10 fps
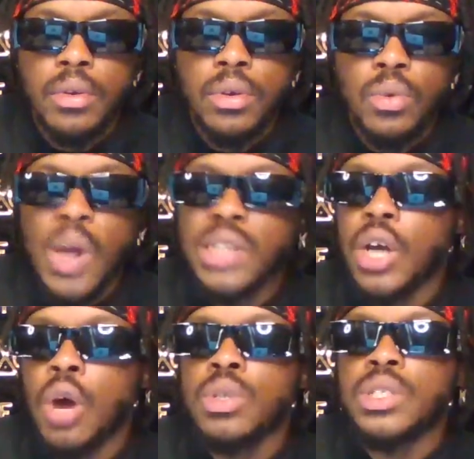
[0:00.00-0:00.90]
Why is it
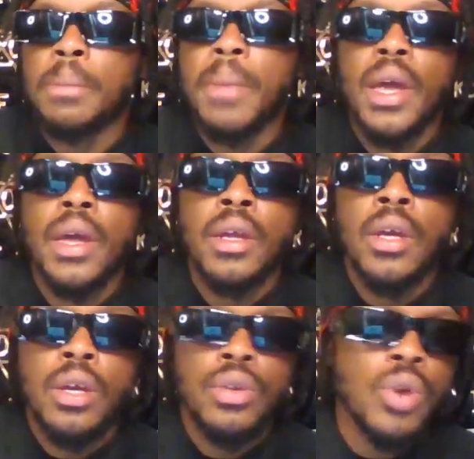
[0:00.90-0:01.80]
always the man,
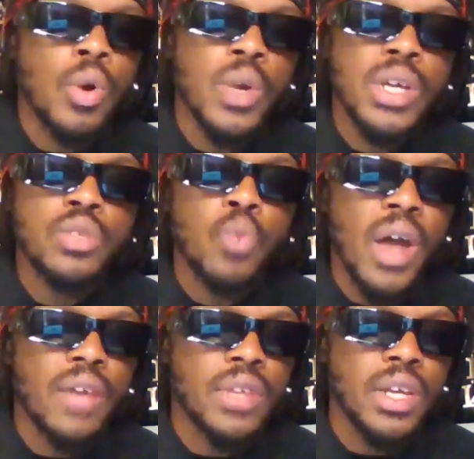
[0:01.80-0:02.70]
when his
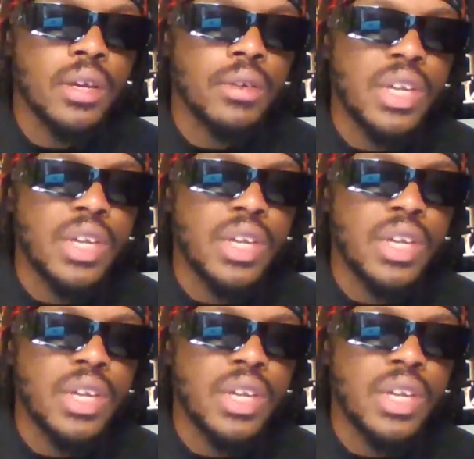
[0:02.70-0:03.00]
wife leaves,